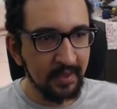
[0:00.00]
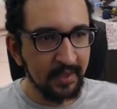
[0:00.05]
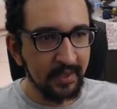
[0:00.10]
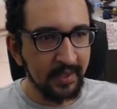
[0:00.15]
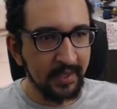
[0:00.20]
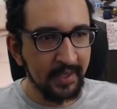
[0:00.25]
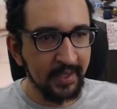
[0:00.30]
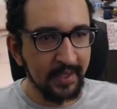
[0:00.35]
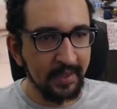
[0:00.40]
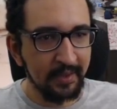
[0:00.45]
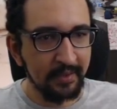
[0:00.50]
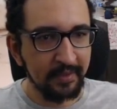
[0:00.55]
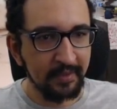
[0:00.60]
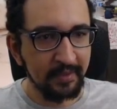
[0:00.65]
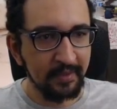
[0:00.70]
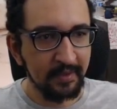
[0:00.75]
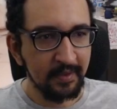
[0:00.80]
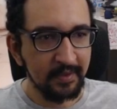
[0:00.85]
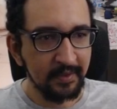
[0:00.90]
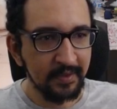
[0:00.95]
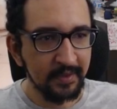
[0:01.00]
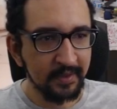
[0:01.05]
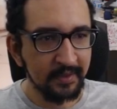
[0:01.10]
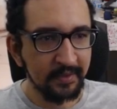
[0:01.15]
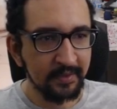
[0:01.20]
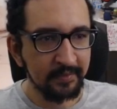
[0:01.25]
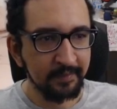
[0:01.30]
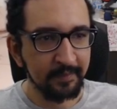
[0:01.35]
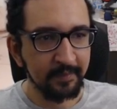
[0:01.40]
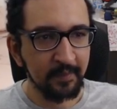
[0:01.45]
and
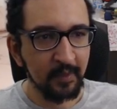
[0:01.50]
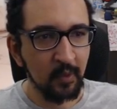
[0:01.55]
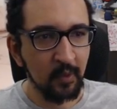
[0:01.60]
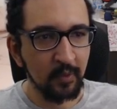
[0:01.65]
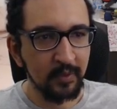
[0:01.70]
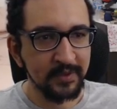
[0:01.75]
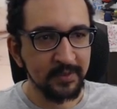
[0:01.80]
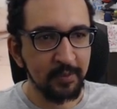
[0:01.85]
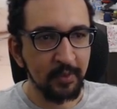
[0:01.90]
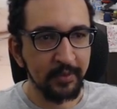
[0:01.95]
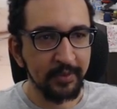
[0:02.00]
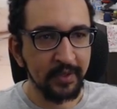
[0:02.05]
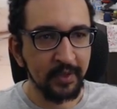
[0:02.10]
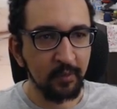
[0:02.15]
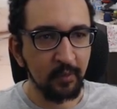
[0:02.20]
the corresponding